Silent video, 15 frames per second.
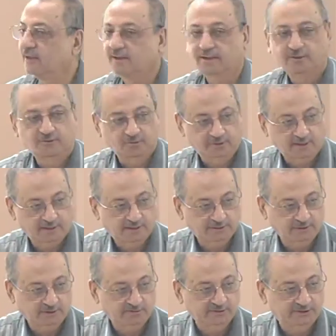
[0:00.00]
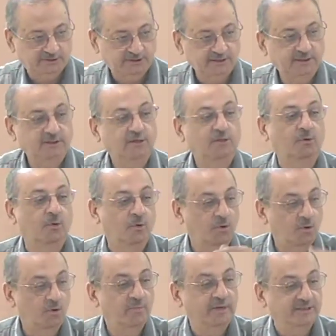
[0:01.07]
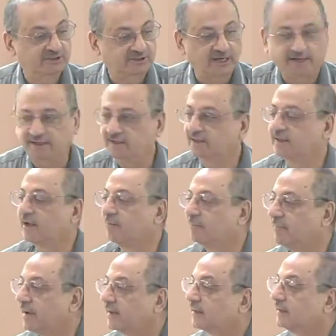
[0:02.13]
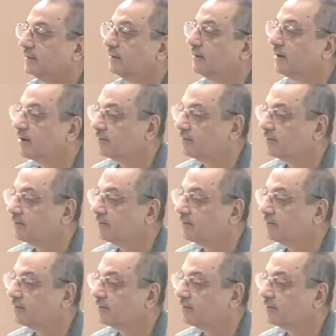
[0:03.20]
to the university, go home and study, come back and learn